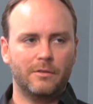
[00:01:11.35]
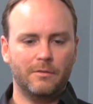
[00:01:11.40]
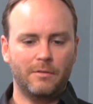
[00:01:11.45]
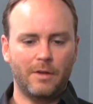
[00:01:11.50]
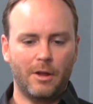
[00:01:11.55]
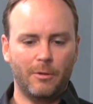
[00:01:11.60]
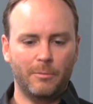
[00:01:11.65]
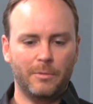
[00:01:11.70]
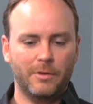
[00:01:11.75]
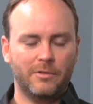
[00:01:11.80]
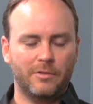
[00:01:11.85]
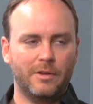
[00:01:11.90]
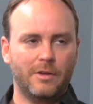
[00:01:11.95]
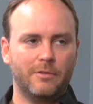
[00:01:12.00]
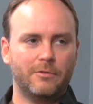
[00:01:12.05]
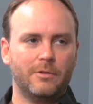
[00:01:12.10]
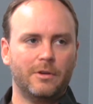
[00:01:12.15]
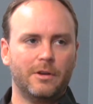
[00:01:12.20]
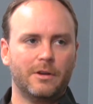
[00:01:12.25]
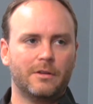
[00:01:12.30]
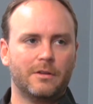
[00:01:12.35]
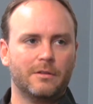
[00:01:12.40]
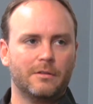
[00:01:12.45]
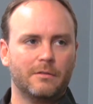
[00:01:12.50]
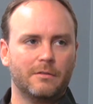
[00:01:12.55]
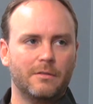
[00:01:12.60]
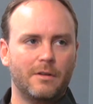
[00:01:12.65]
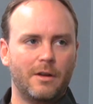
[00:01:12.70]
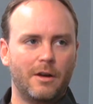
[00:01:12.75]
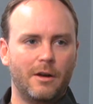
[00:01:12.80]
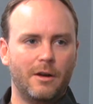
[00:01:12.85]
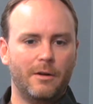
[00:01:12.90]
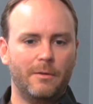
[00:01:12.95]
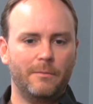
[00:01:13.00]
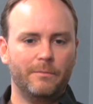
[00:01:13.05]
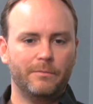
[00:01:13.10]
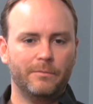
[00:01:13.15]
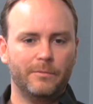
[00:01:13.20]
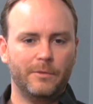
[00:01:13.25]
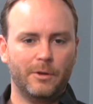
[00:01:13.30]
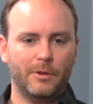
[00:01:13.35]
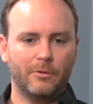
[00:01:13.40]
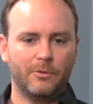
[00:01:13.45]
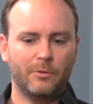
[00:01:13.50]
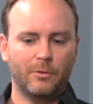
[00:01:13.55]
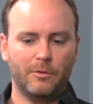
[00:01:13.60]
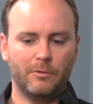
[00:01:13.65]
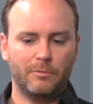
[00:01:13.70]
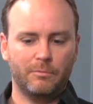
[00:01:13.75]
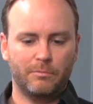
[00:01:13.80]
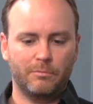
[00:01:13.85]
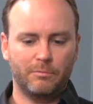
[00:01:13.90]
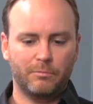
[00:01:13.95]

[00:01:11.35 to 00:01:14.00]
development centric, you know, sort of